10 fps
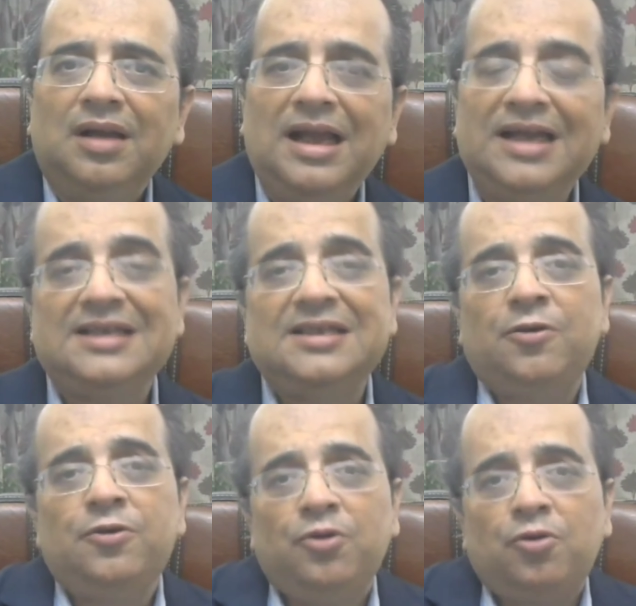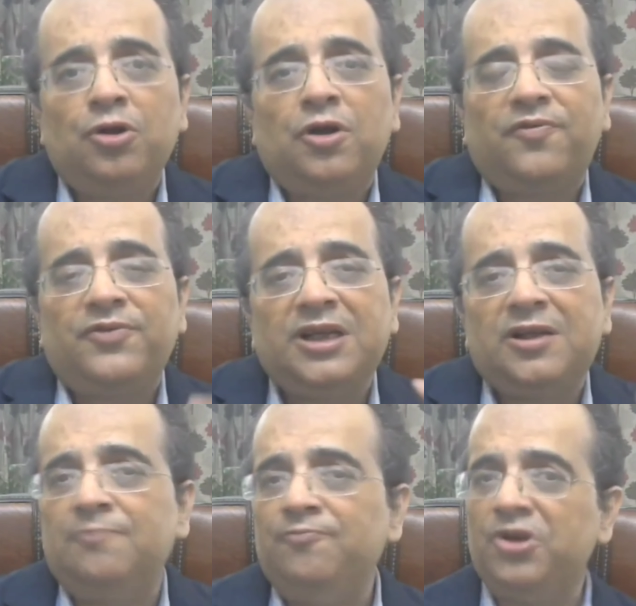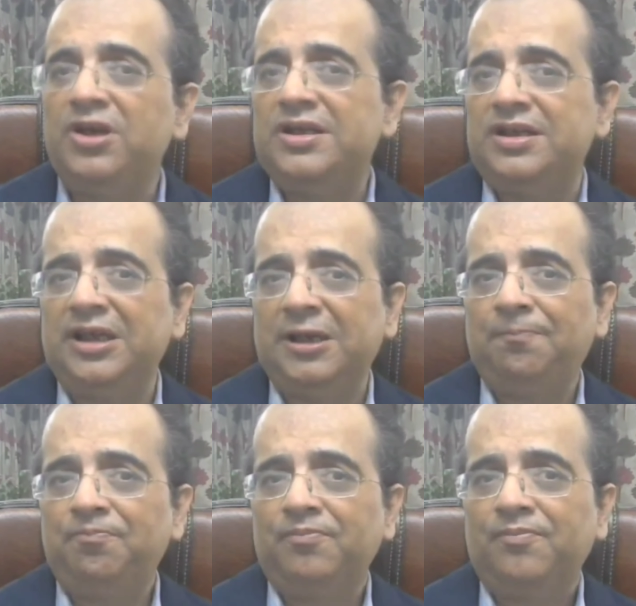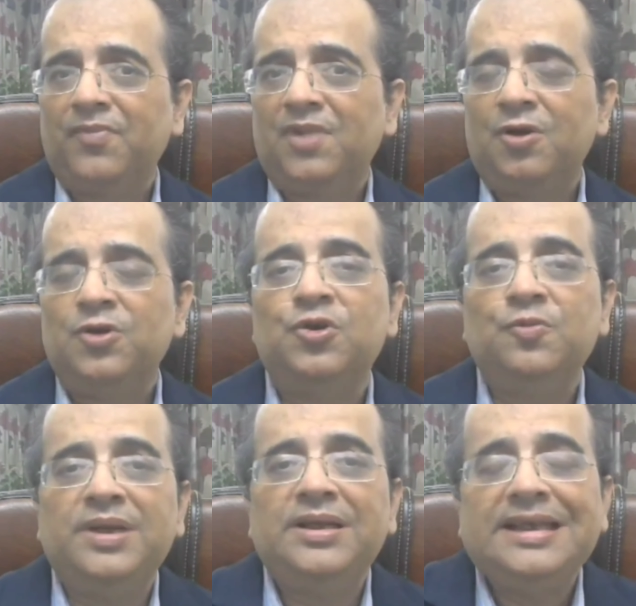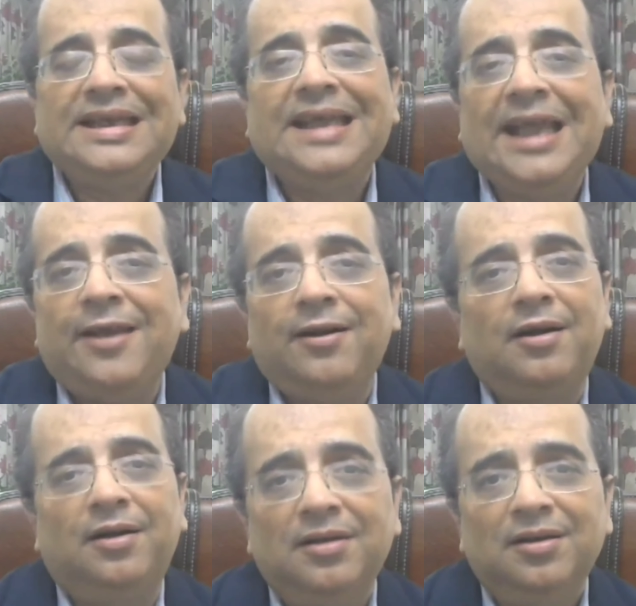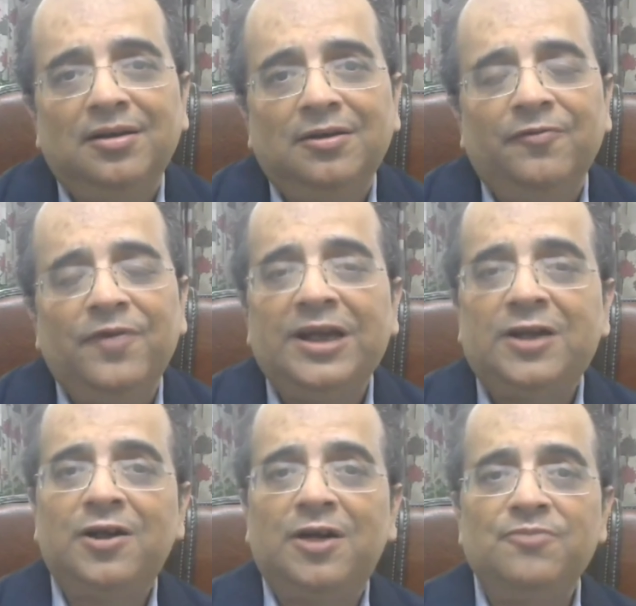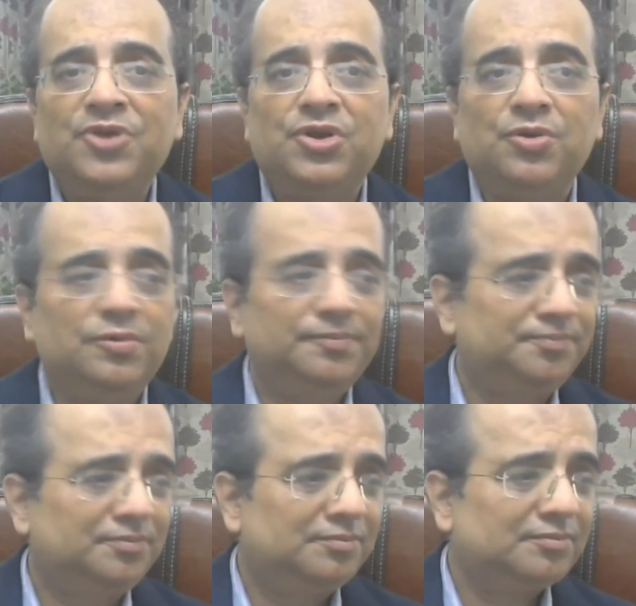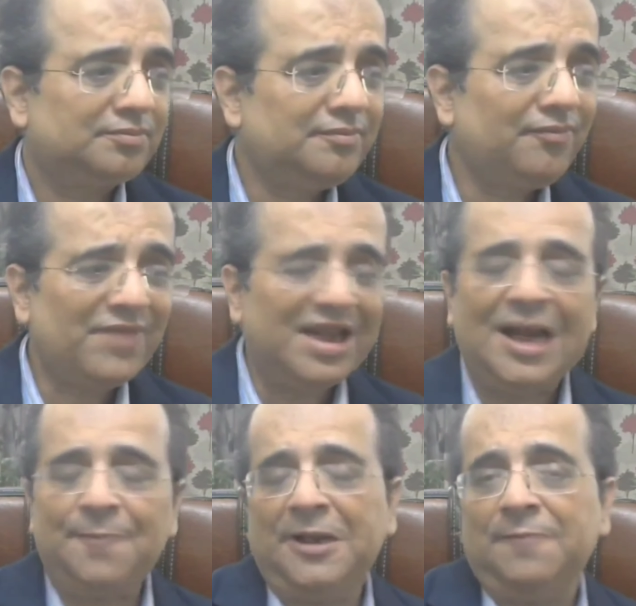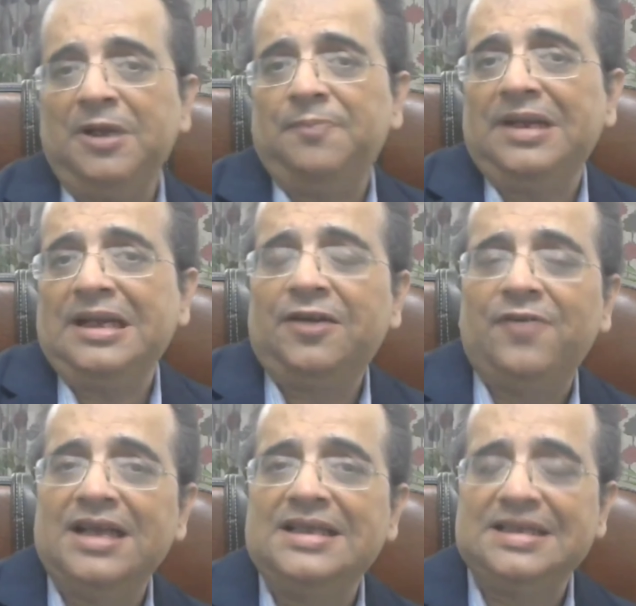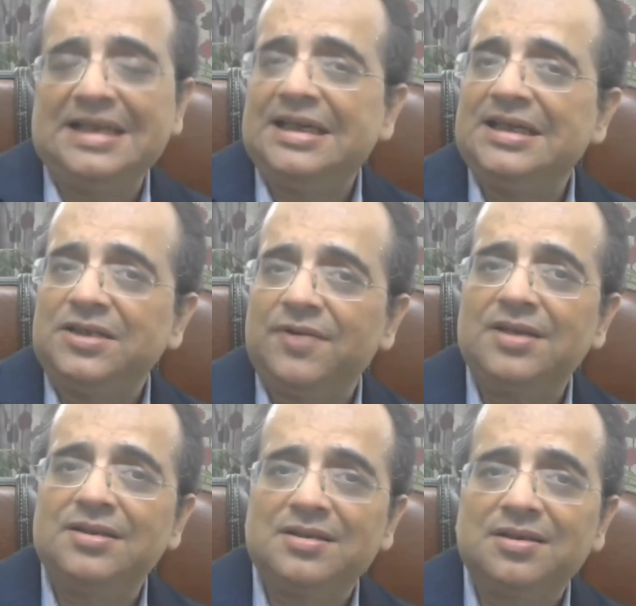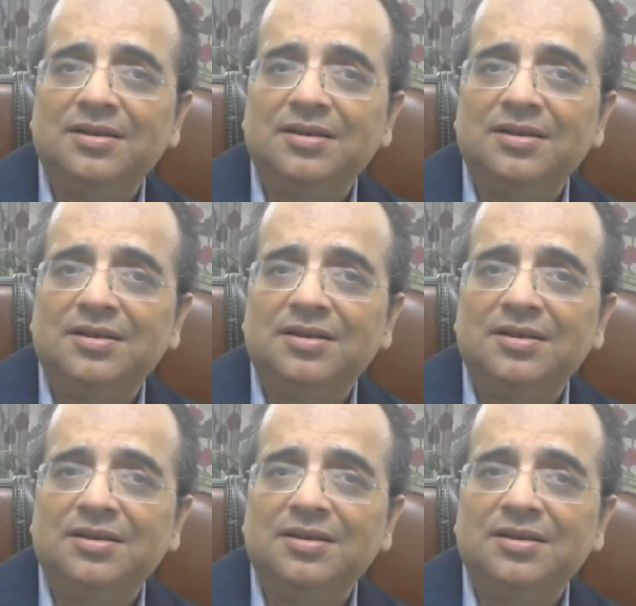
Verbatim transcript: It's the role of the community to be the carer when it comes to helping people in crisis and distress.